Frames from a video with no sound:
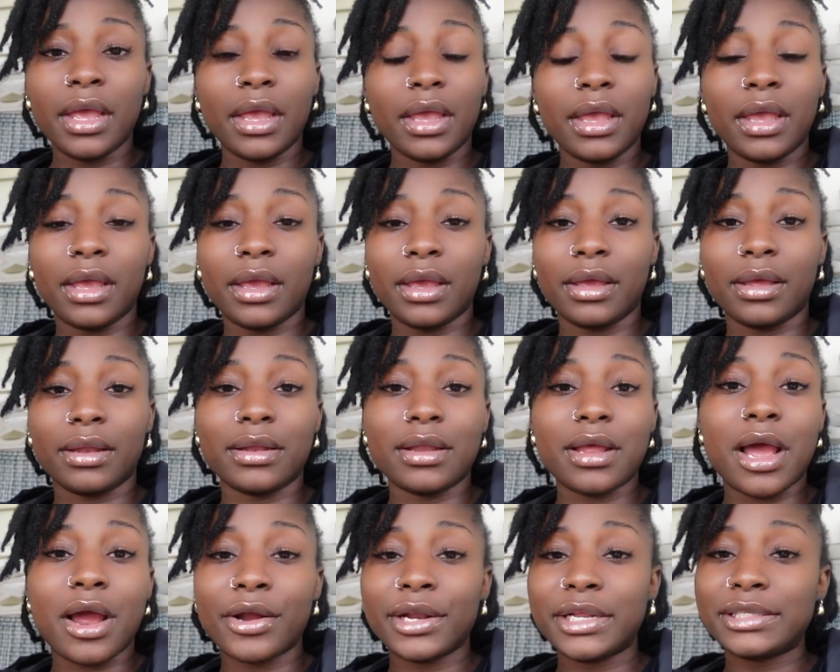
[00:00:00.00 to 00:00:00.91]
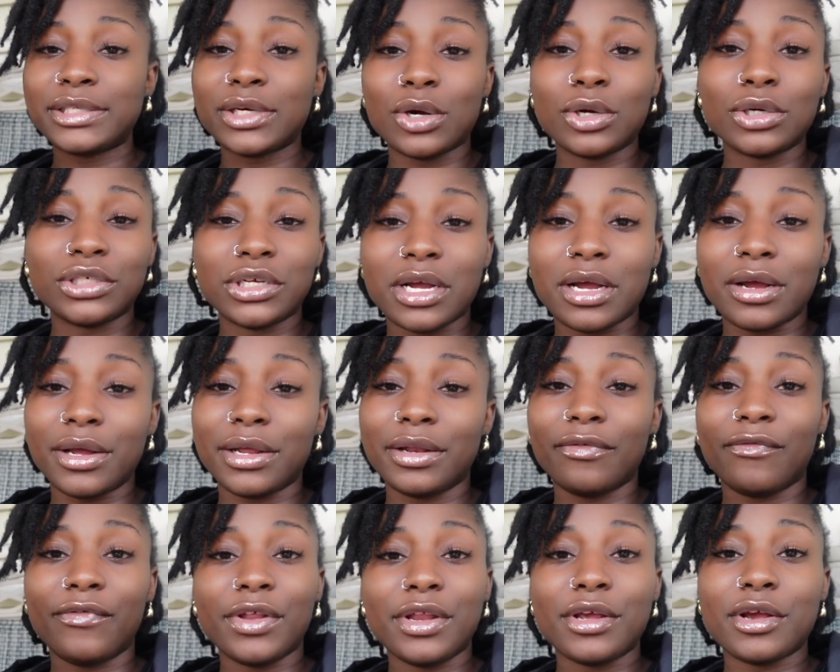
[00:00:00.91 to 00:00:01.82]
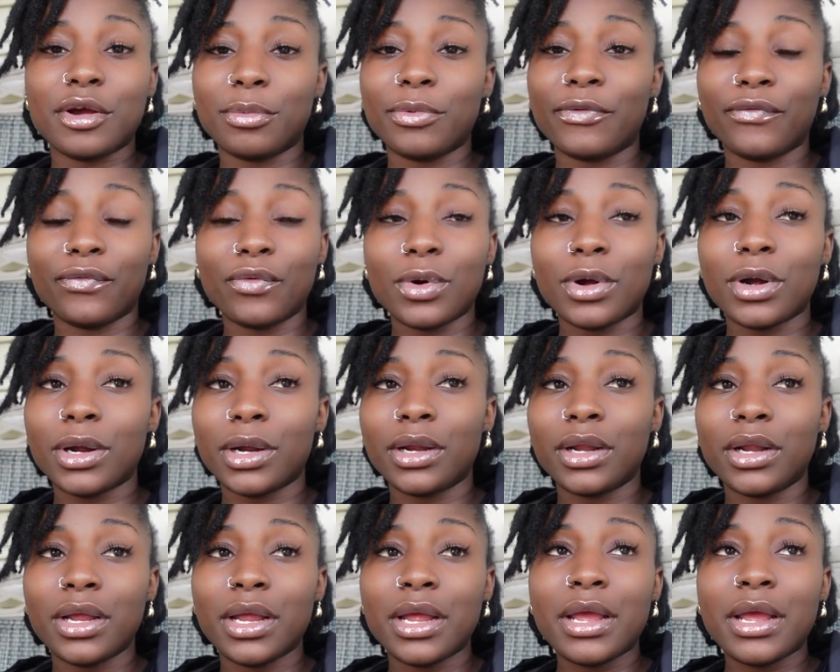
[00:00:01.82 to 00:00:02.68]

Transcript: And I already told y'all in a video before